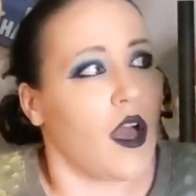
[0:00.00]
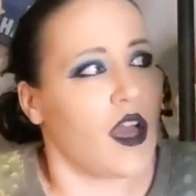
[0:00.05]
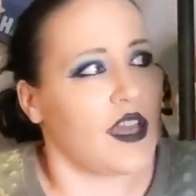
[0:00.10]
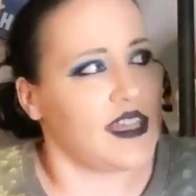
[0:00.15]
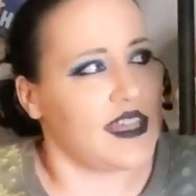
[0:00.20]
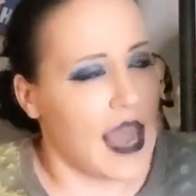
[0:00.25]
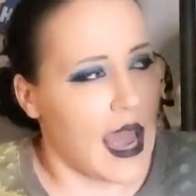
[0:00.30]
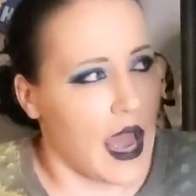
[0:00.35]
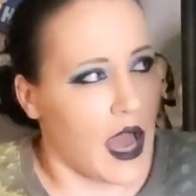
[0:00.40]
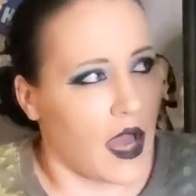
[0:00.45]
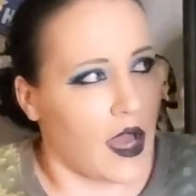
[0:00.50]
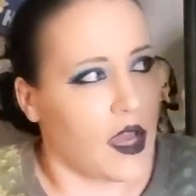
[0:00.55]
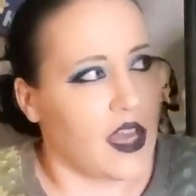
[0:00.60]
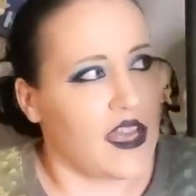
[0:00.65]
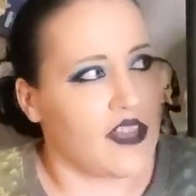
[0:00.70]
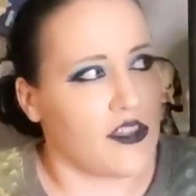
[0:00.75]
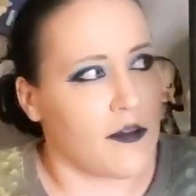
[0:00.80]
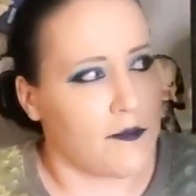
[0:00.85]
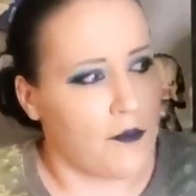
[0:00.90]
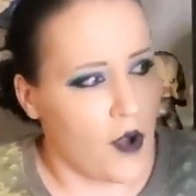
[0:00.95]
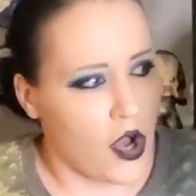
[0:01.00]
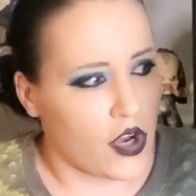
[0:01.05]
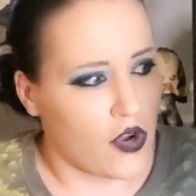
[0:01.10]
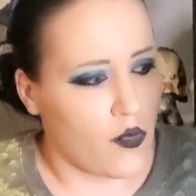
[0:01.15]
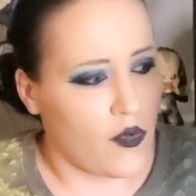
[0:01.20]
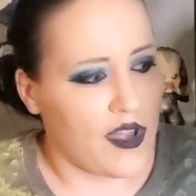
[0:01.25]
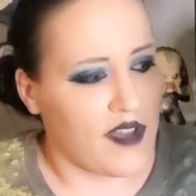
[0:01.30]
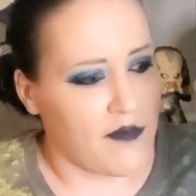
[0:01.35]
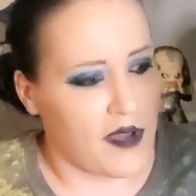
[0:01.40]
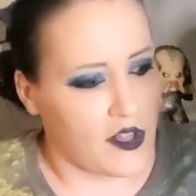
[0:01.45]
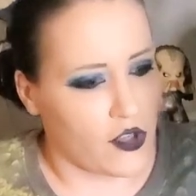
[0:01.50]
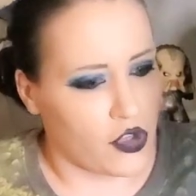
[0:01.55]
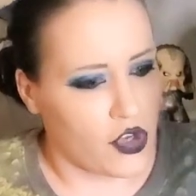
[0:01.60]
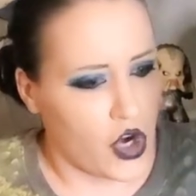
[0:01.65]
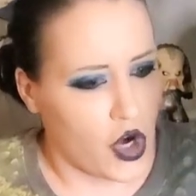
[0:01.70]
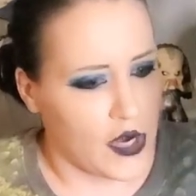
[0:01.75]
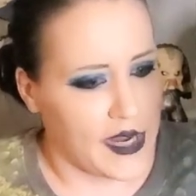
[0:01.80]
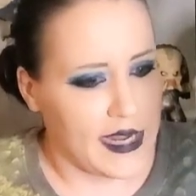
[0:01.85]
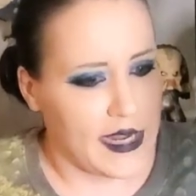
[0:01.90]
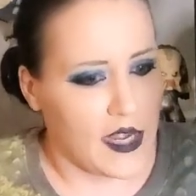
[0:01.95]
yeah, in the book, we have Michael
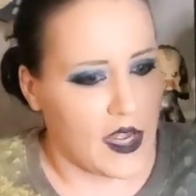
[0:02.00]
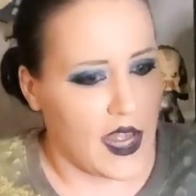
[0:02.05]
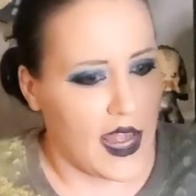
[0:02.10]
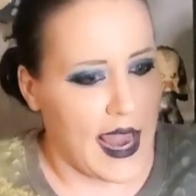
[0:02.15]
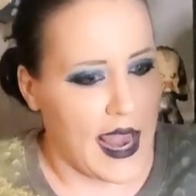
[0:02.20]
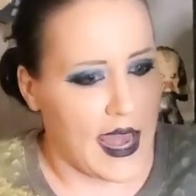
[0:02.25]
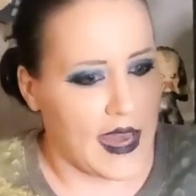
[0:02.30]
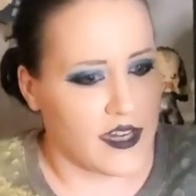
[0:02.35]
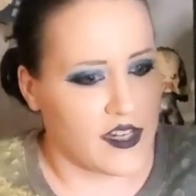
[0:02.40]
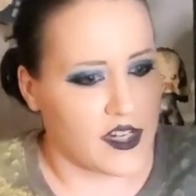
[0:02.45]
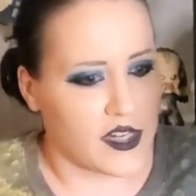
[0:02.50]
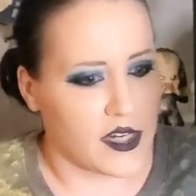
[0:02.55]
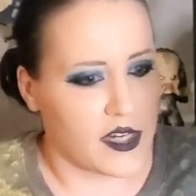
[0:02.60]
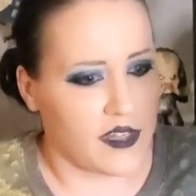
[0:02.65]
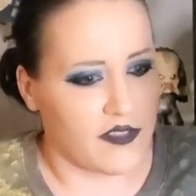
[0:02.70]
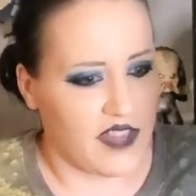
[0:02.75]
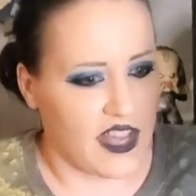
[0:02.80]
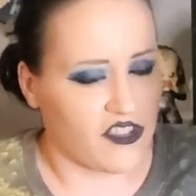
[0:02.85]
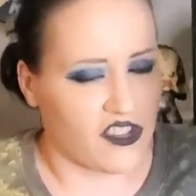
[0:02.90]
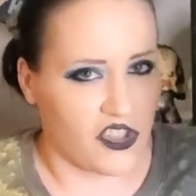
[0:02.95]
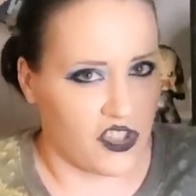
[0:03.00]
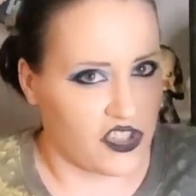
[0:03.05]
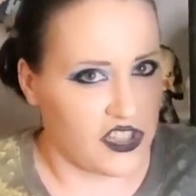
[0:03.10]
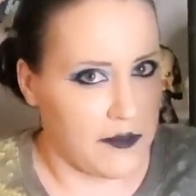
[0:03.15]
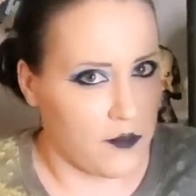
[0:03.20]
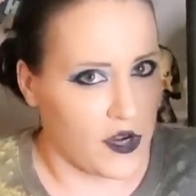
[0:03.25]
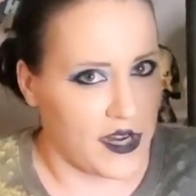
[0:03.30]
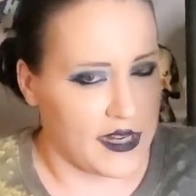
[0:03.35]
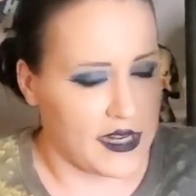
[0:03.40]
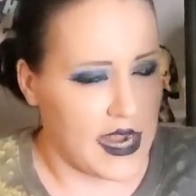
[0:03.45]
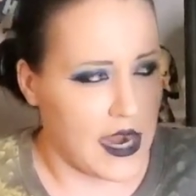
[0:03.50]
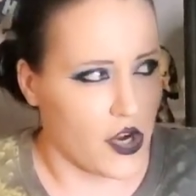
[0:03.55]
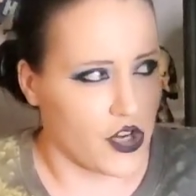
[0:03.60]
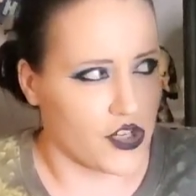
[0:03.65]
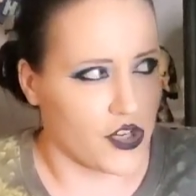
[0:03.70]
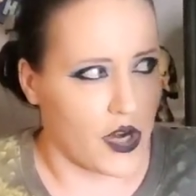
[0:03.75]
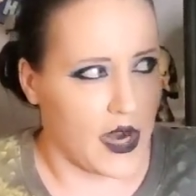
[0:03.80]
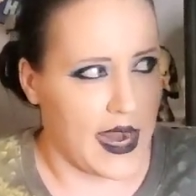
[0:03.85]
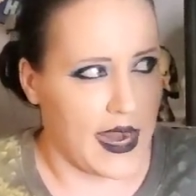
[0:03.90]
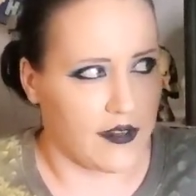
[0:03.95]
Curry, and that's the Cyprian
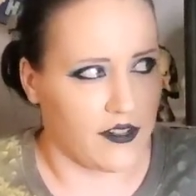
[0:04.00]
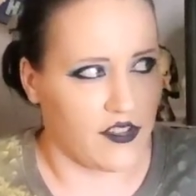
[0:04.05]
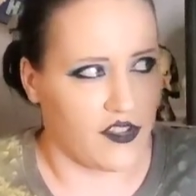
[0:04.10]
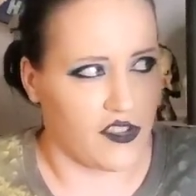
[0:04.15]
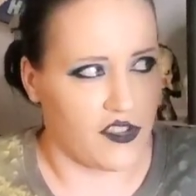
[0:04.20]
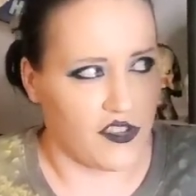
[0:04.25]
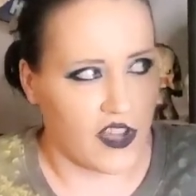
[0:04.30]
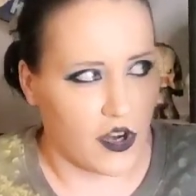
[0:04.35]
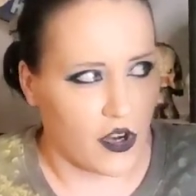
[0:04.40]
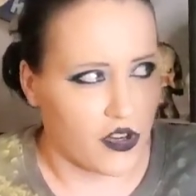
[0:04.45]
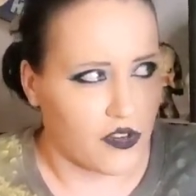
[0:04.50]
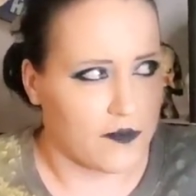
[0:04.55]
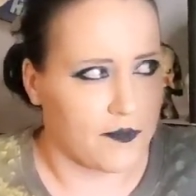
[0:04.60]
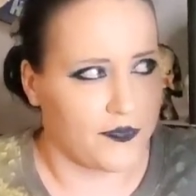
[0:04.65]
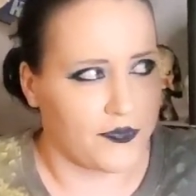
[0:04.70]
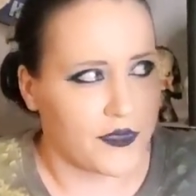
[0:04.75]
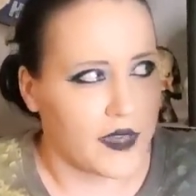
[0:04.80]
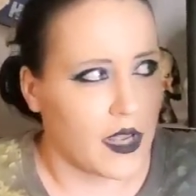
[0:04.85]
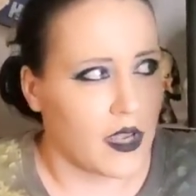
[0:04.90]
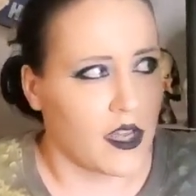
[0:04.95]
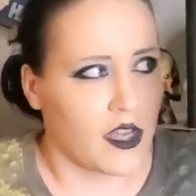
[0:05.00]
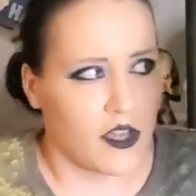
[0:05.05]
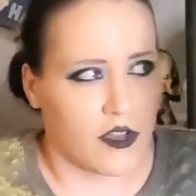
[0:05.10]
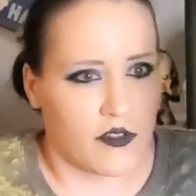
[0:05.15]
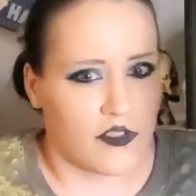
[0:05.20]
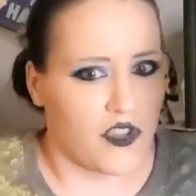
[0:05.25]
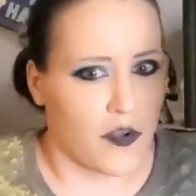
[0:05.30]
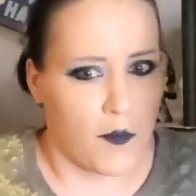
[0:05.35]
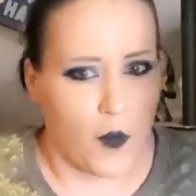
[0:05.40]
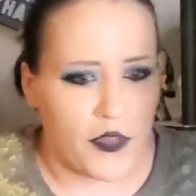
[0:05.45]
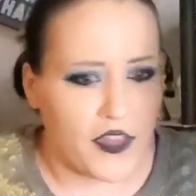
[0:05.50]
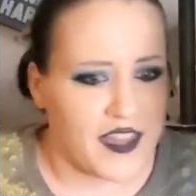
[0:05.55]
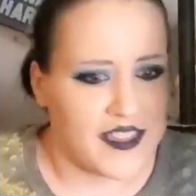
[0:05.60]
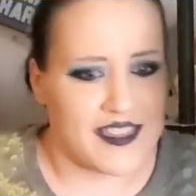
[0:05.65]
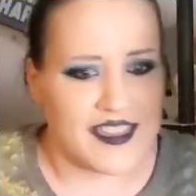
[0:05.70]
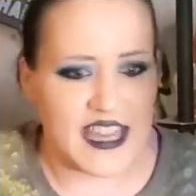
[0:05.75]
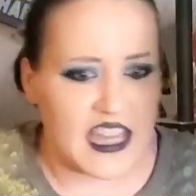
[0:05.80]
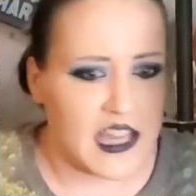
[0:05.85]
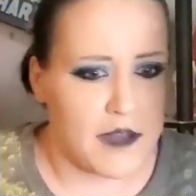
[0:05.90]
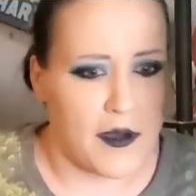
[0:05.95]
character, and they're both, like,
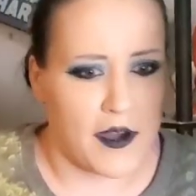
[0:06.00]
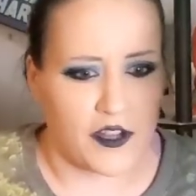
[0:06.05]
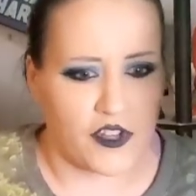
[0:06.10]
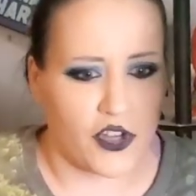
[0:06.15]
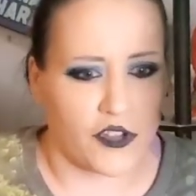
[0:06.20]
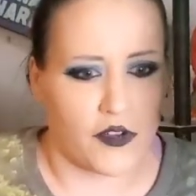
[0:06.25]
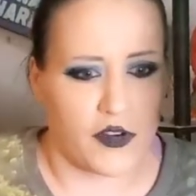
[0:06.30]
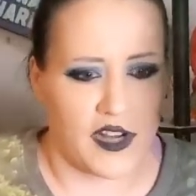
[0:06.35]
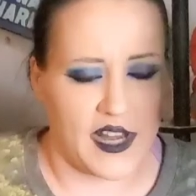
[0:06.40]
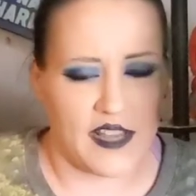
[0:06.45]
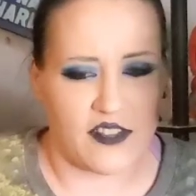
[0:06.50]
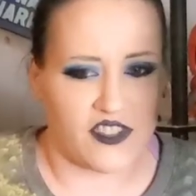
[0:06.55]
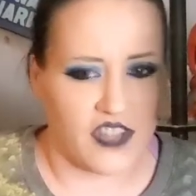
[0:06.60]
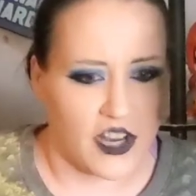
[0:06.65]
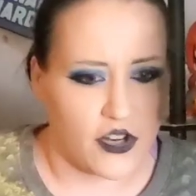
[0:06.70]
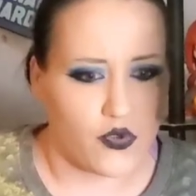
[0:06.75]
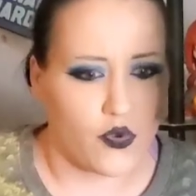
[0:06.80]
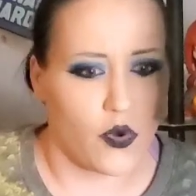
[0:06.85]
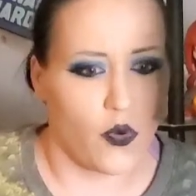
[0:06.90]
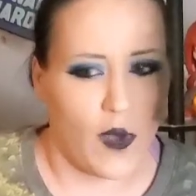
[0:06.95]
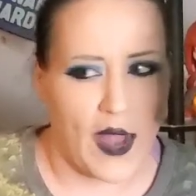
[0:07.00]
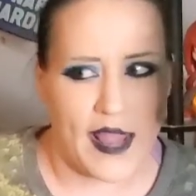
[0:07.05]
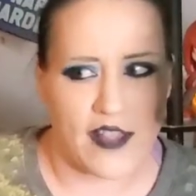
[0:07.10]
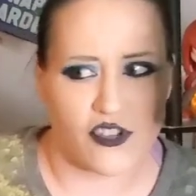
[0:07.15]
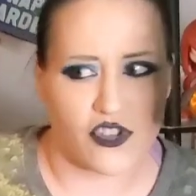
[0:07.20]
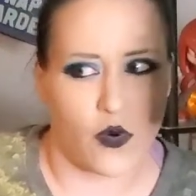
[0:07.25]
thinking about each other in a sexual way.